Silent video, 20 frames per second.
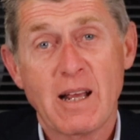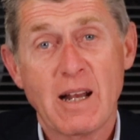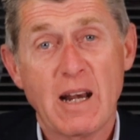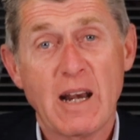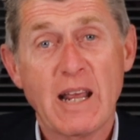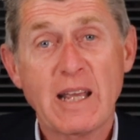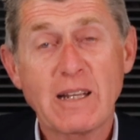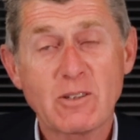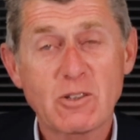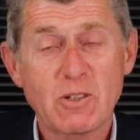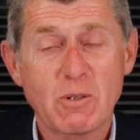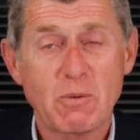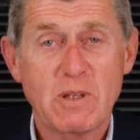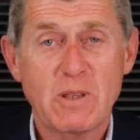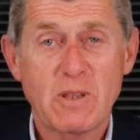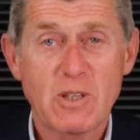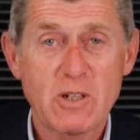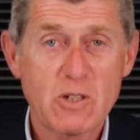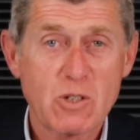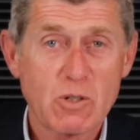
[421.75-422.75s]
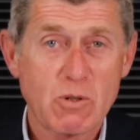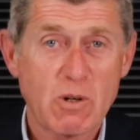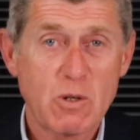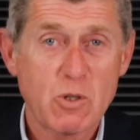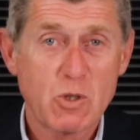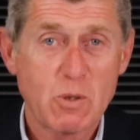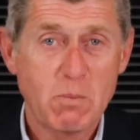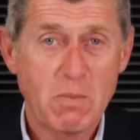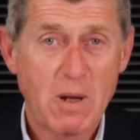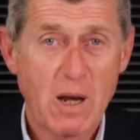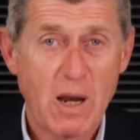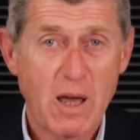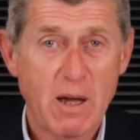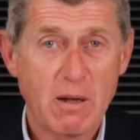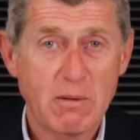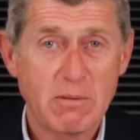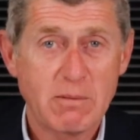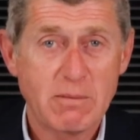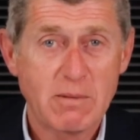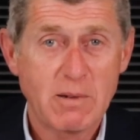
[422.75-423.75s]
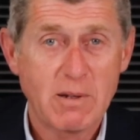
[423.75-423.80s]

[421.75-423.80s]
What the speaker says: Links are in the description below.